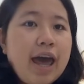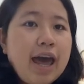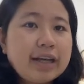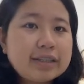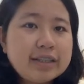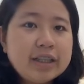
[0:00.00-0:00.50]

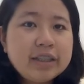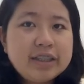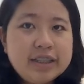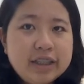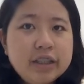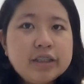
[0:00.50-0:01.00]
axial
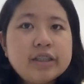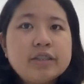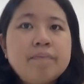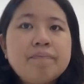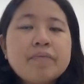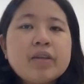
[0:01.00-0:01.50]
tilt.
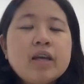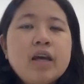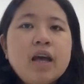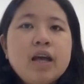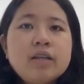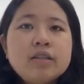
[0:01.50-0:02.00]

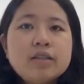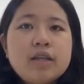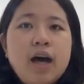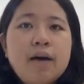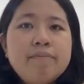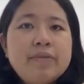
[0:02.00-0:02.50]

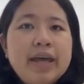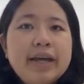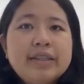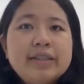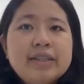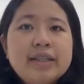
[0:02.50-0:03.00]
So,
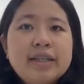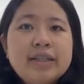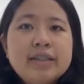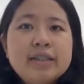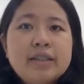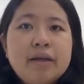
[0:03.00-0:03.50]
next
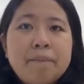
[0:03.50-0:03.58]
is